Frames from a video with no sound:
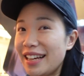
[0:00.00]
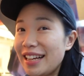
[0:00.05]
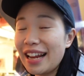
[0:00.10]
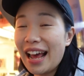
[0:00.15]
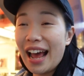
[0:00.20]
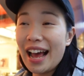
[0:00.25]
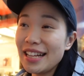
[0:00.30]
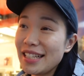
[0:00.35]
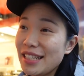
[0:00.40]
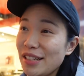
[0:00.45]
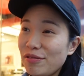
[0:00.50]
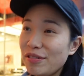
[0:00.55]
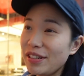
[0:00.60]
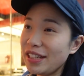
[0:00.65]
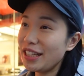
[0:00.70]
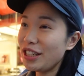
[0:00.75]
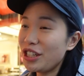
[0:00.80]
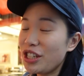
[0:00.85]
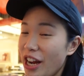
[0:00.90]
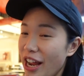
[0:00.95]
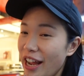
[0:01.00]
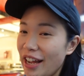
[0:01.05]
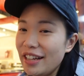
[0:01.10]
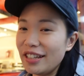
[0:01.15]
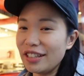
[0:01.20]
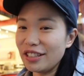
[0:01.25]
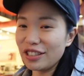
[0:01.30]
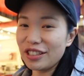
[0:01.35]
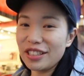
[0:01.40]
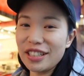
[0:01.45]
it hasn't really
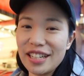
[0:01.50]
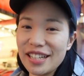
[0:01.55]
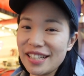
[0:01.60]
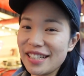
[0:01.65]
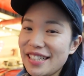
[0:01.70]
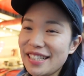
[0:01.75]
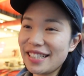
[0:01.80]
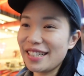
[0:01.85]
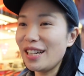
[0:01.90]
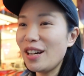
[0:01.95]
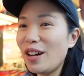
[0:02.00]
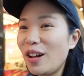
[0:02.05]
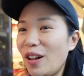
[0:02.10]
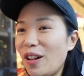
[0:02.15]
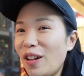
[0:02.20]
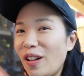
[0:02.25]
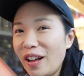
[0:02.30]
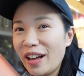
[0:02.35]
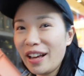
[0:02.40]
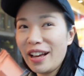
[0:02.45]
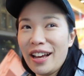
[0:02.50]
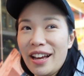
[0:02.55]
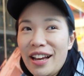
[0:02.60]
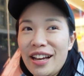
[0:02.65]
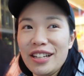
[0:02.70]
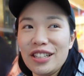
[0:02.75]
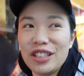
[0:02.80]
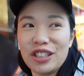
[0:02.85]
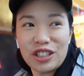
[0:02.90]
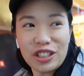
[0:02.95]
changed. It's still
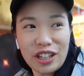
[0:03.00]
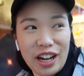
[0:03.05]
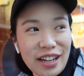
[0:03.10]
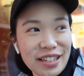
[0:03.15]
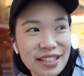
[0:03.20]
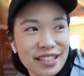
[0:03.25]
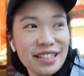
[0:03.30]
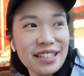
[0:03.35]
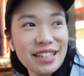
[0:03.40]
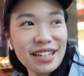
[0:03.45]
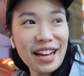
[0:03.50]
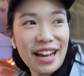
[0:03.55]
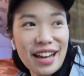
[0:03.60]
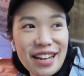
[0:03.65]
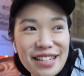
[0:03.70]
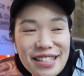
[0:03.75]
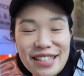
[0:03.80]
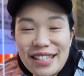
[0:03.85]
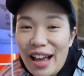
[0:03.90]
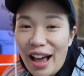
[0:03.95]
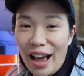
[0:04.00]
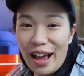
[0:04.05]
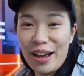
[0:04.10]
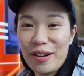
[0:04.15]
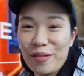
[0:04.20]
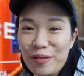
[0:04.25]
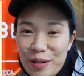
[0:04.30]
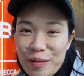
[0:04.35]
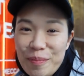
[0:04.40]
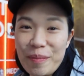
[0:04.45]
just as I
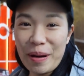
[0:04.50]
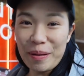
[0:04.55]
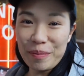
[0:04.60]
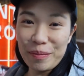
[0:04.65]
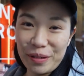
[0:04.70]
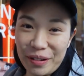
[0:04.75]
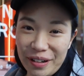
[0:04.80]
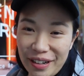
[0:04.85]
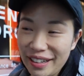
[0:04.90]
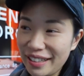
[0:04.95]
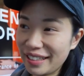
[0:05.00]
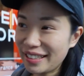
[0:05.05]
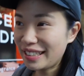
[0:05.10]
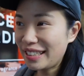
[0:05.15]
remember it.